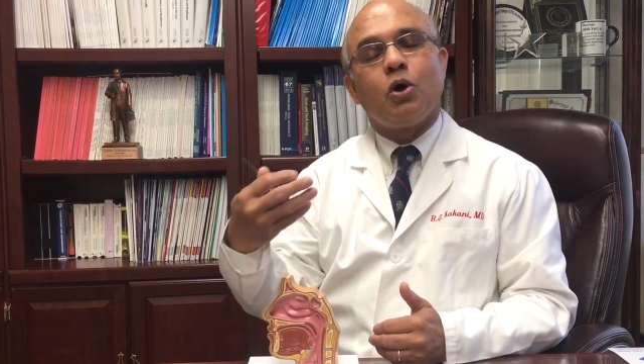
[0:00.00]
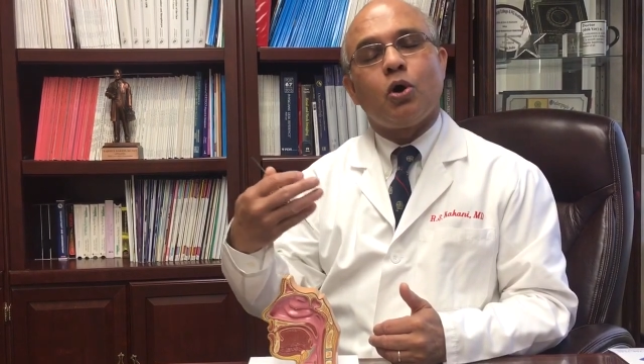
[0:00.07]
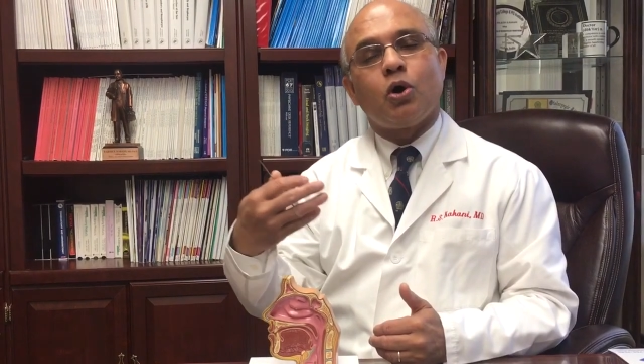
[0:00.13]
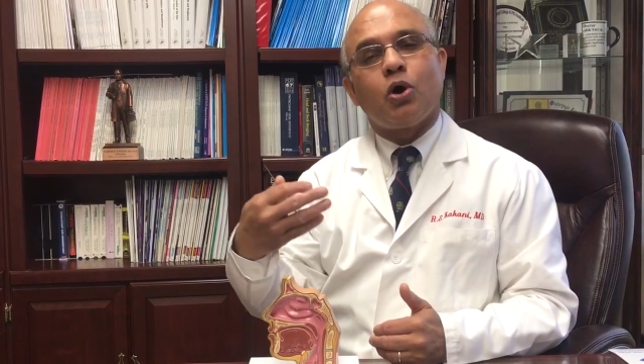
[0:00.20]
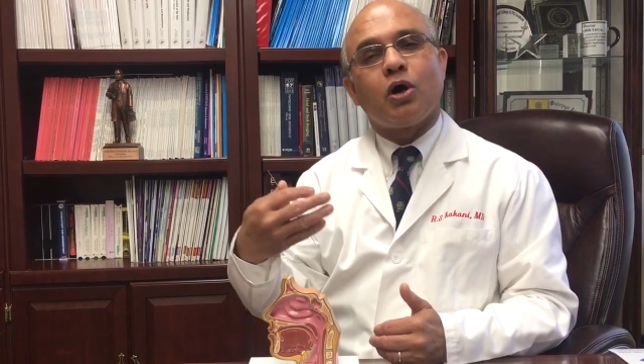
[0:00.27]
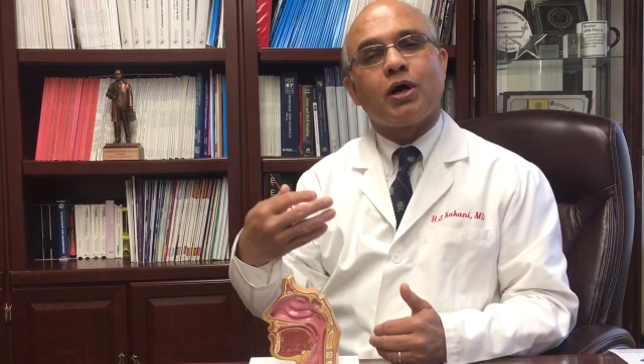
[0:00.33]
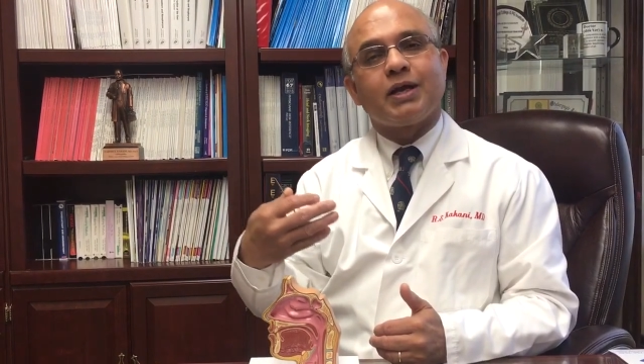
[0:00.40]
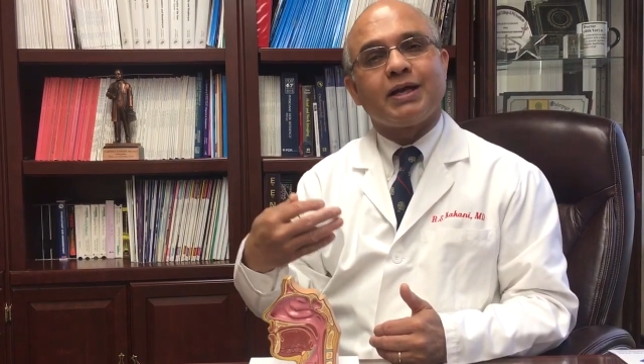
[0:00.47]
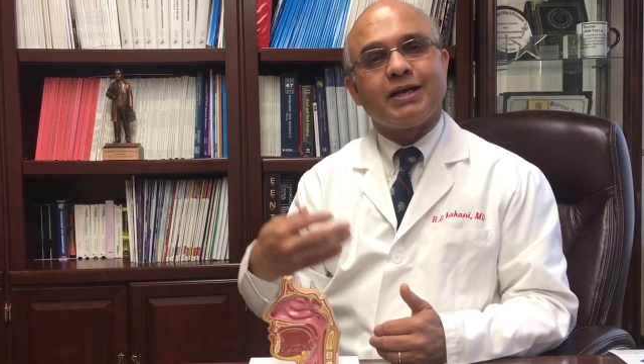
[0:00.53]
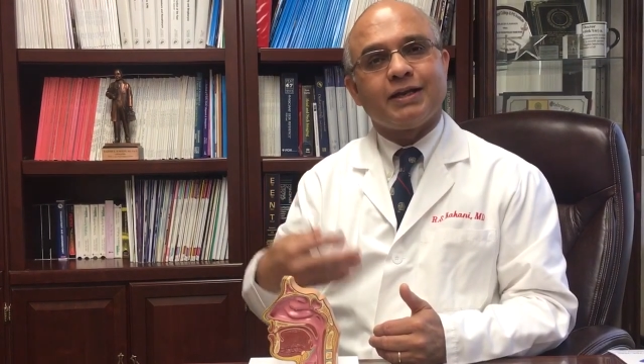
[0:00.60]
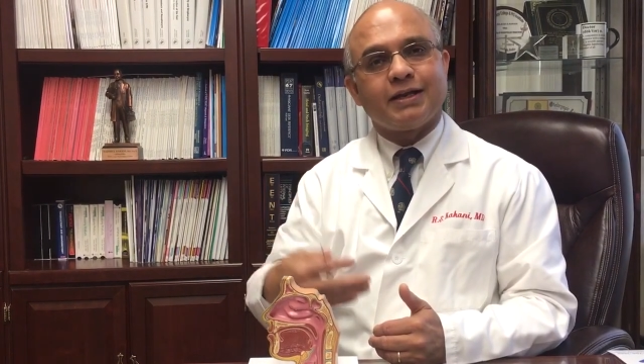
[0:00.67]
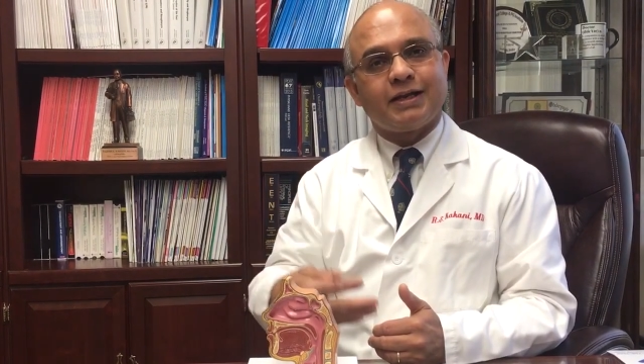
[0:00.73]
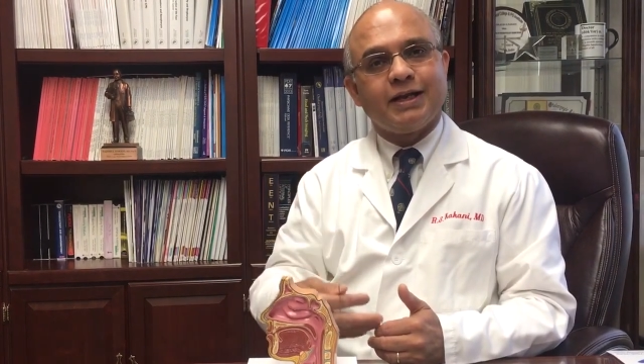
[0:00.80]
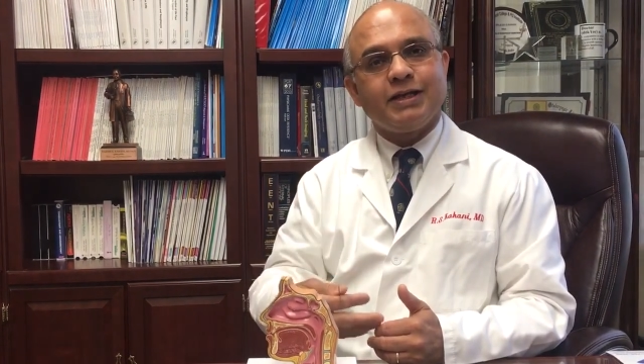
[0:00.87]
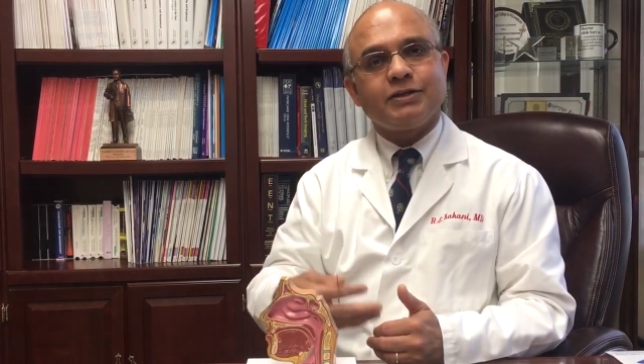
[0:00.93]
or
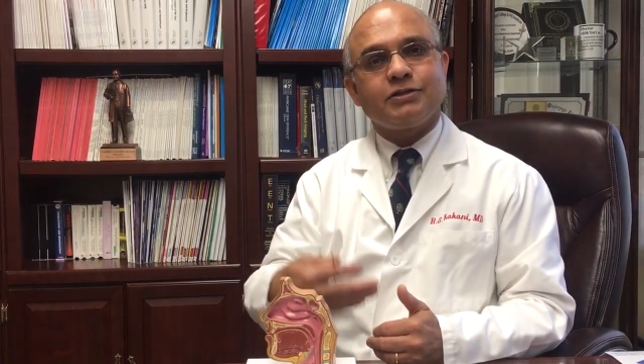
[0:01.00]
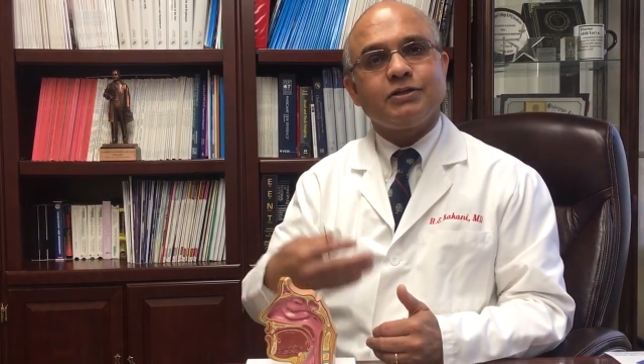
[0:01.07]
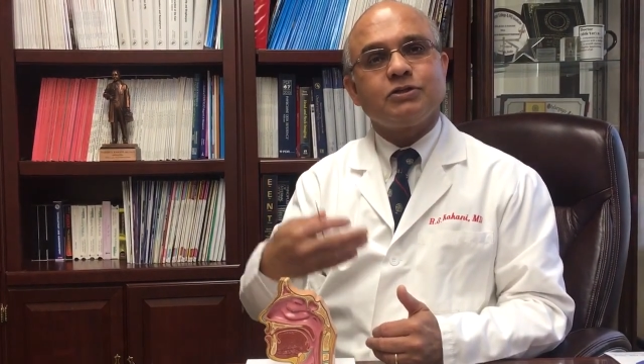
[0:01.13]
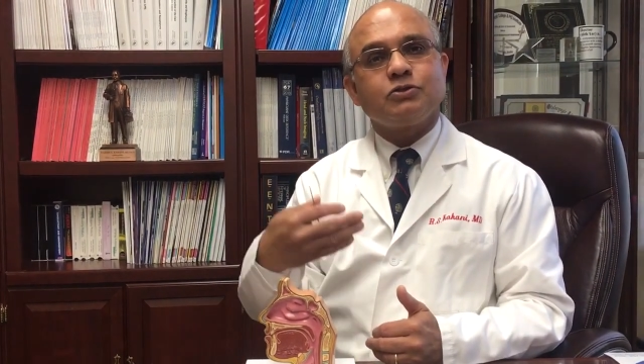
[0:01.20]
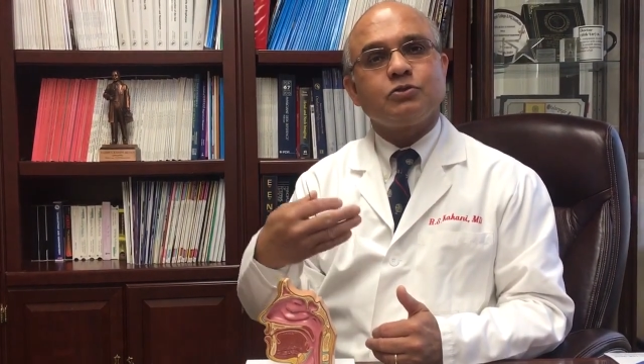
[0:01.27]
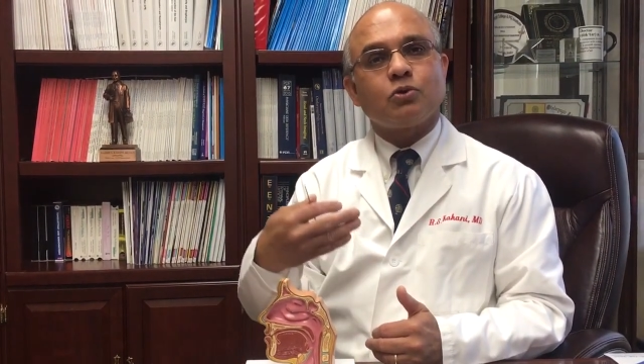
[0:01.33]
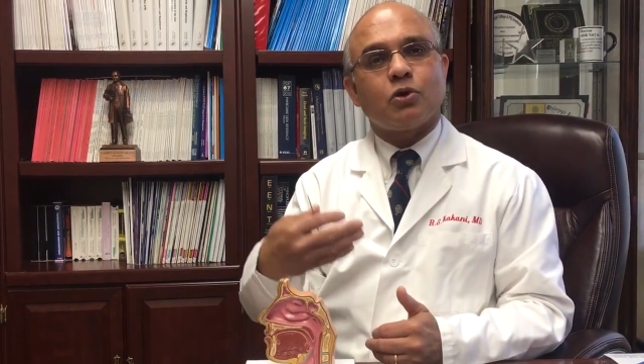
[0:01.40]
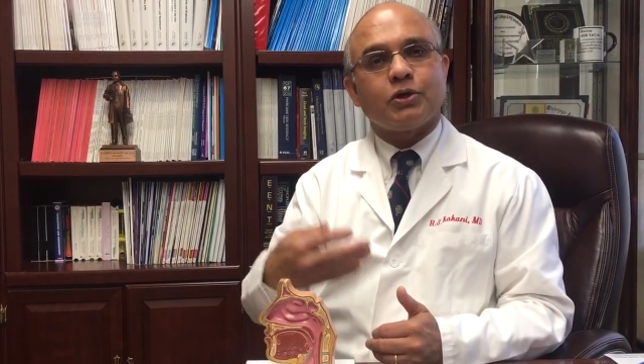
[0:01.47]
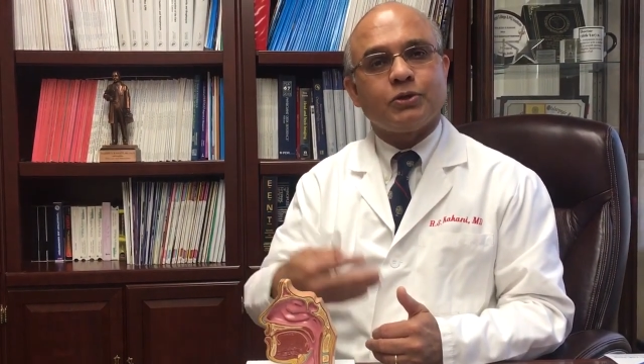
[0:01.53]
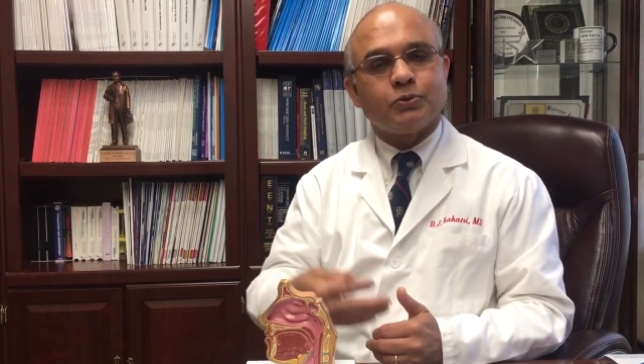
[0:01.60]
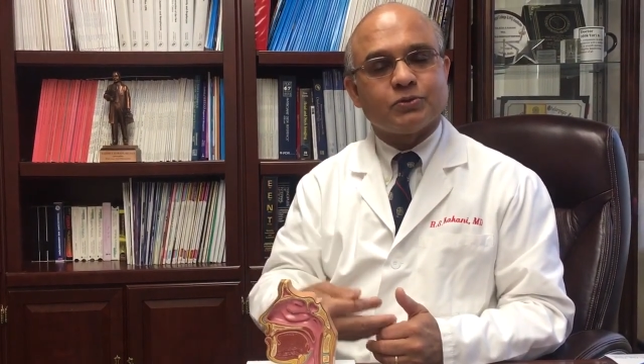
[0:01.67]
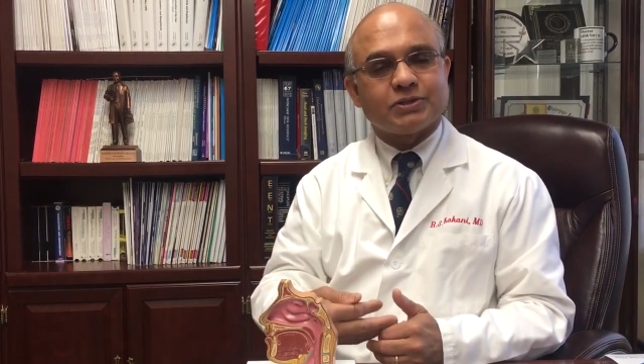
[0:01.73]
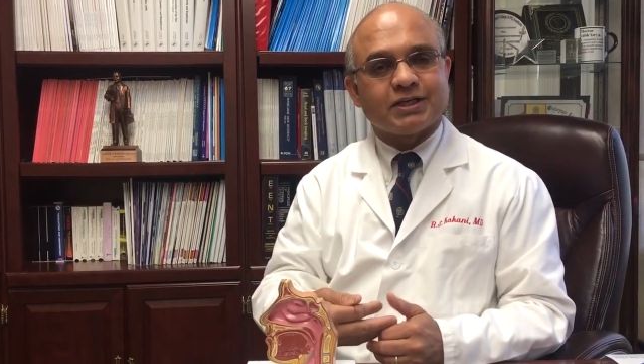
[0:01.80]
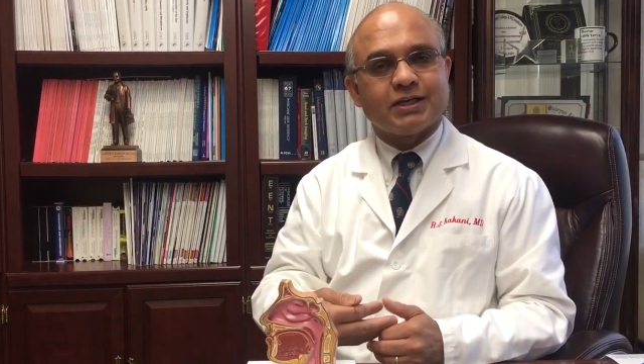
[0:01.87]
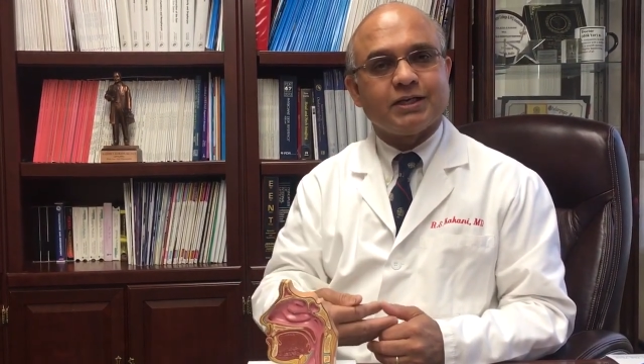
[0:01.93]
irrigations or
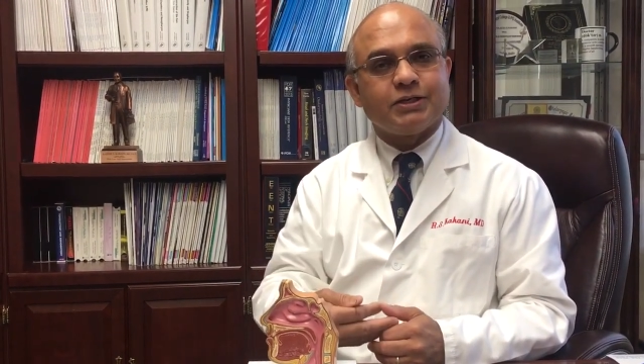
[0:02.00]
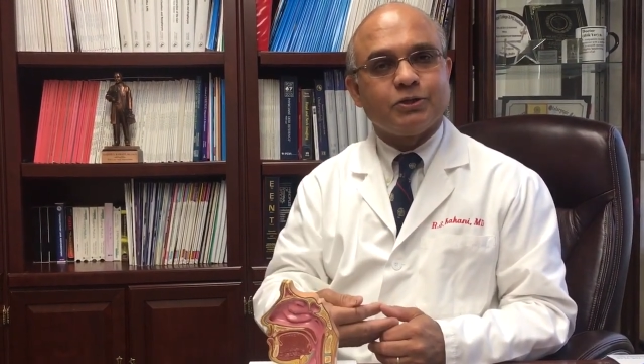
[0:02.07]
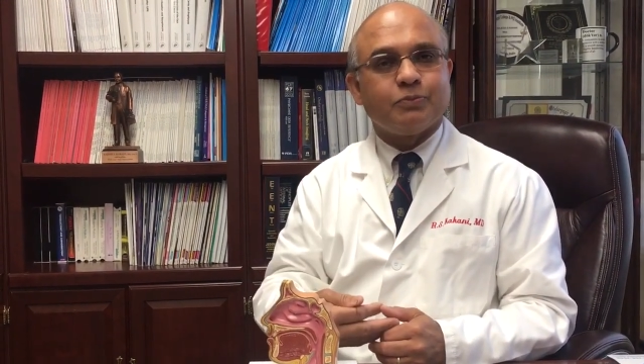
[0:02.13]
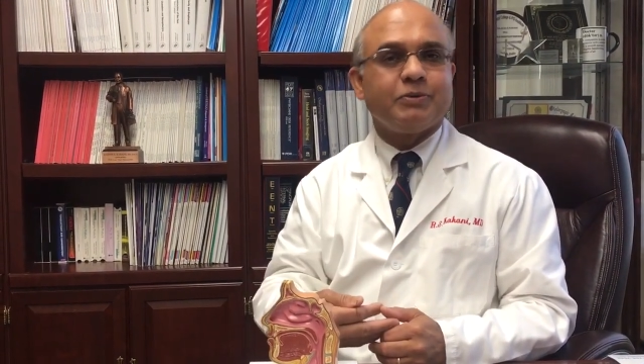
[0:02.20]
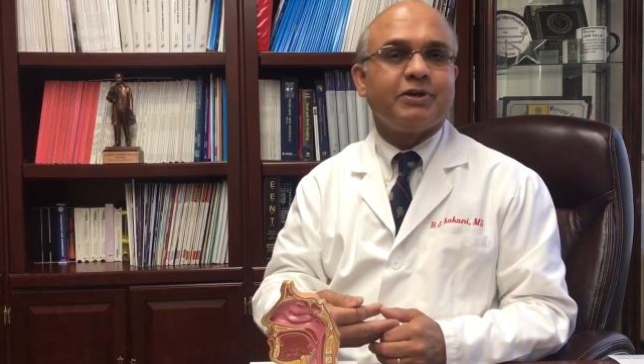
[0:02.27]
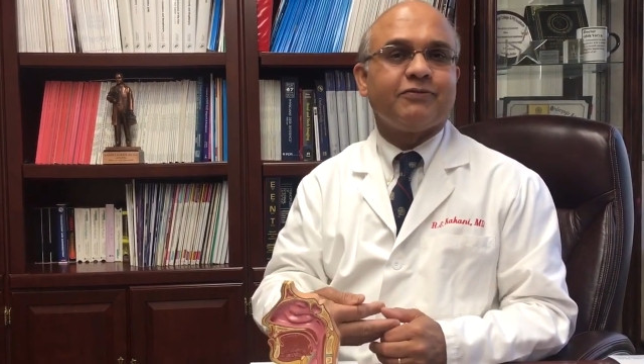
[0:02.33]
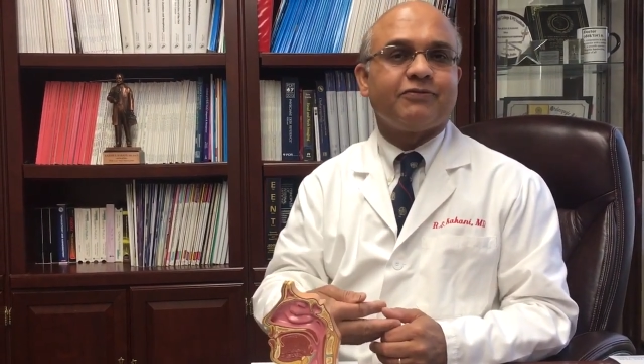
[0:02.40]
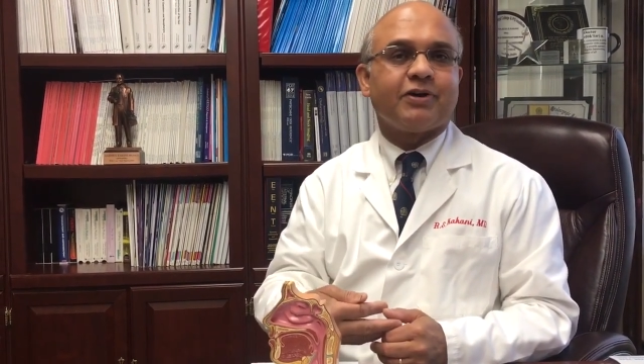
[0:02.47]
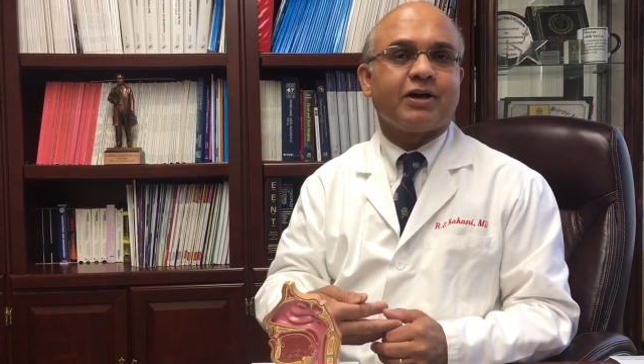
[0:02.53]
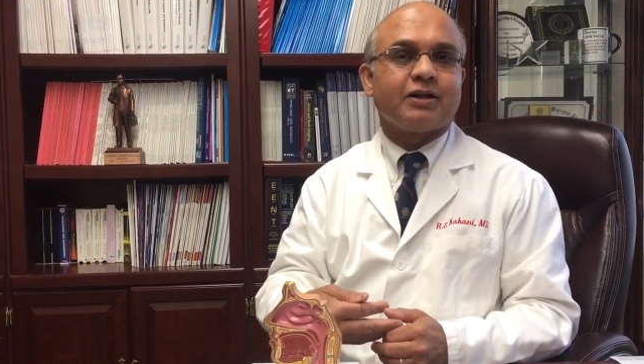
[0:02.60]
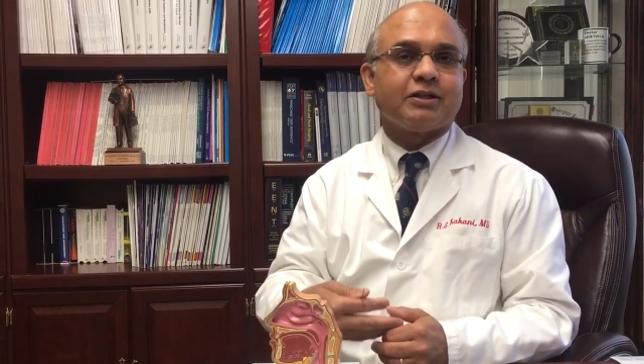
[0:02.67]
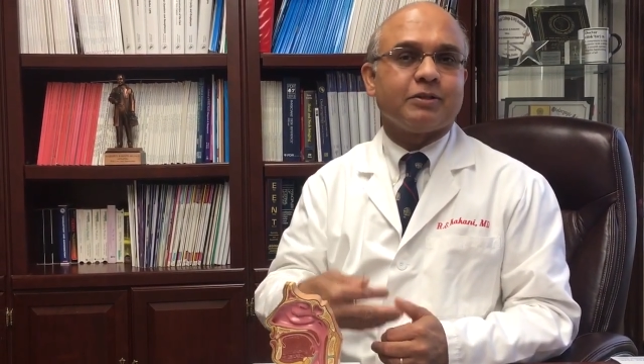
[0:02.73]
using a humidifier